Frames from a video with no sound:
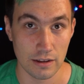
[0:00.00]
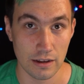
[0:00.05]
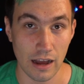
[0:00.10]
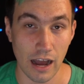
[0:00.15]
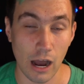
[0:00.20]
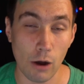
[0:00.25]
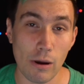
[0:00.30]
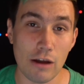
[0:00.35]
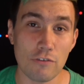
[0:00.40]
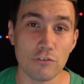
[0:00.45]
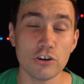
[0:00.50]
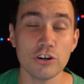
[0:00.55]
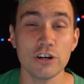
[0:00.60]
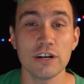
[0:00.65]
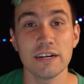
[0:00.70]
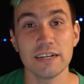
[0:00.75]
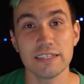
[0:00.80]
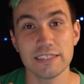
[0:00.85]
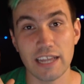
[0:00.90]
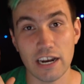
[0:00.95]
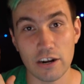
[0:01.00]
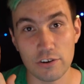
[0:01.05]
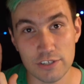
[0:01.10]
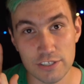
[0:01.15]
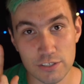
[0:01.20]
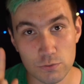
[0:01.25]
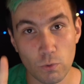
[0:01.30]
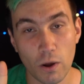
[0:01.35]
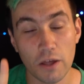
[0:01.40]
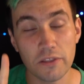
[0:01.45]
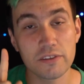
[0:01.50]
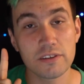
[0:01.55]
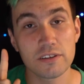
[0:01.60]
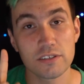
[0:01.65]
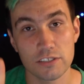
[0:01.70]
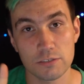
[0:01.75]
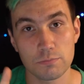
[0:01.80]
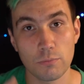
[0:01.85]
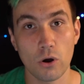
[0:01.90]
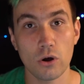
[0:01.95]
However, there is one
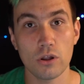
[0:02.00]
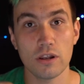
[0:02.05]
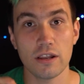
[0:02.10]
small